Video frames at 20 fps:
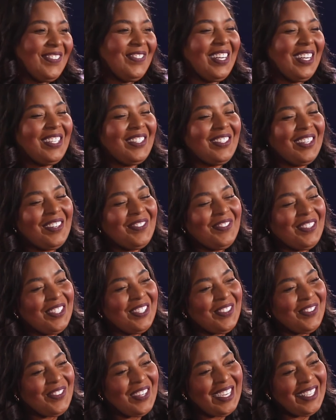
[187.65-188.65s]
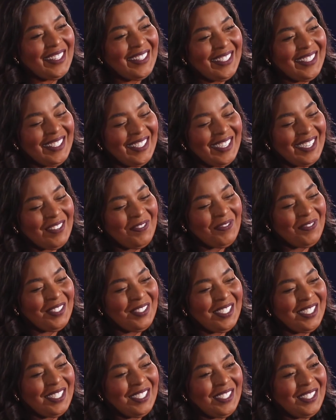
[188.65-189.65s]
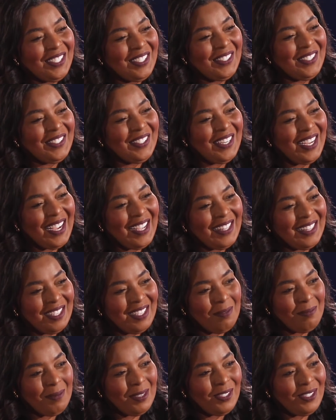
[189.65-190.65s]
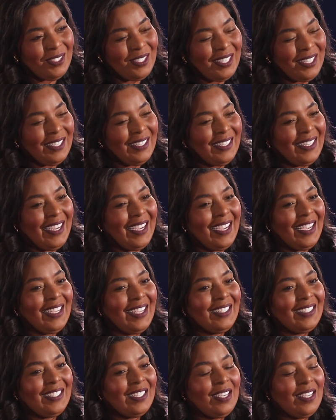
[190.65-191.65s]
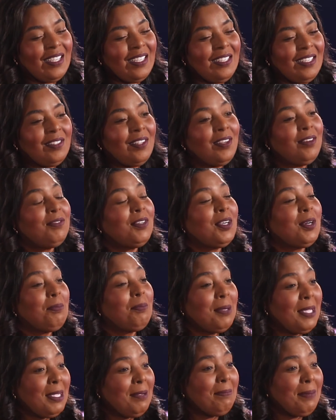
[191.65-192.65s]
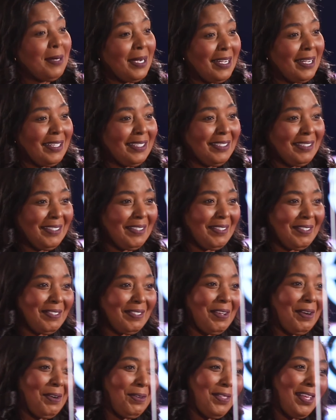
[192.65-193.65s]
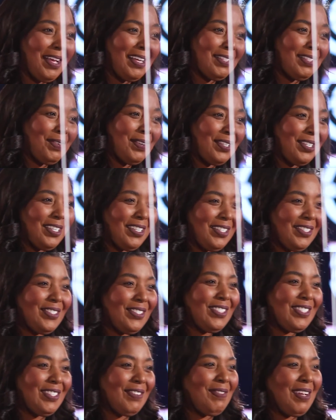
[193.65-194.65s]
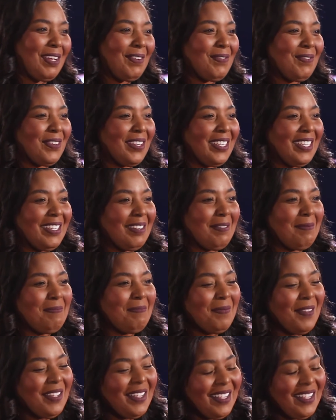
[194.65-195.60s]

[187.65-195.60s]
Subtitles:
So my grandmother ran the kitchen at the masjid, and he loved her bean pies. So that's what she used to make for him.